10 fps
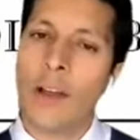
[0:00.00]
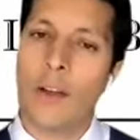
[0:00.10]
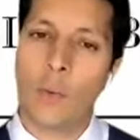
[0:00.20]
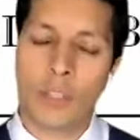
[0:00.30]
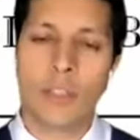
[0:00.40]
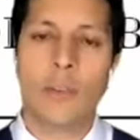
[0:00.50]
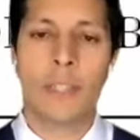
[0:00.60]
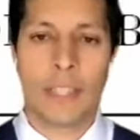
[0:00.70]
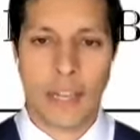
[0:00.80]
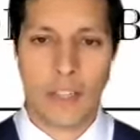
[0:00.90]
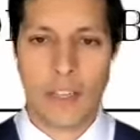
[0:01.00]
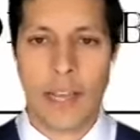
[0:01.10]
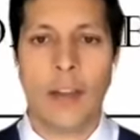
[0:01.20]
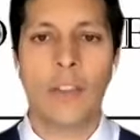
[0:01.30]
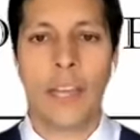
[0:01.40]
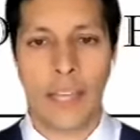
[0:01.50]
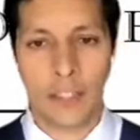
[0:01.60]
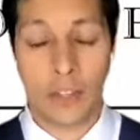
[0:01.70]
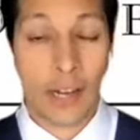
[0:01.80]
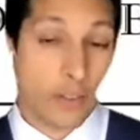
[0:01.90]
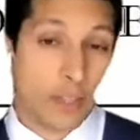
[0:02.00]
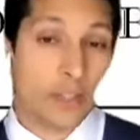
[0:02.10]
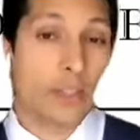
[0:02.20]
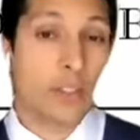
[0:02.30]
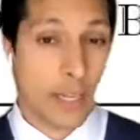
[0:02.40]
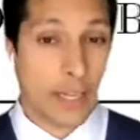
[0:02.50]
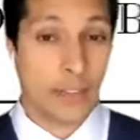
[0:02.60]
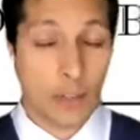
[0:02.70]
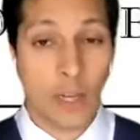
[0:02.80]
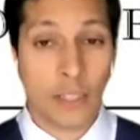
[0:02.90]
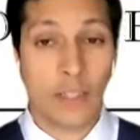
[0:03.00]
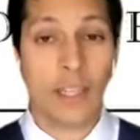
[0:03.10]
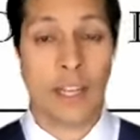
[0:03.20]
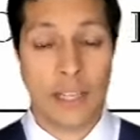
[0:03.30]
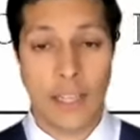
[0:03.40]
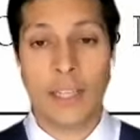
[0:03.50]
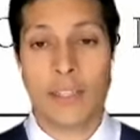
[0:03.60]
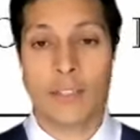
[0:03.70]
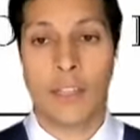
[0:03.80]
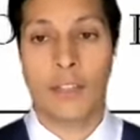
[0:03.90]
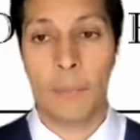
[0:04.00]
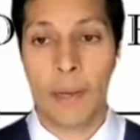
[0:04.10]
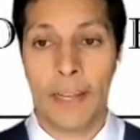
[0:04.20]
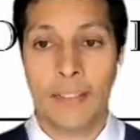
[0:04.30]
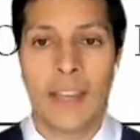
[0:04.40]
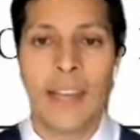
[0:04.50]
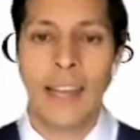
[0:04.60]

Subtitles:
what's their mentality, how they answer, how they understand the question, kind of getting inside their minds,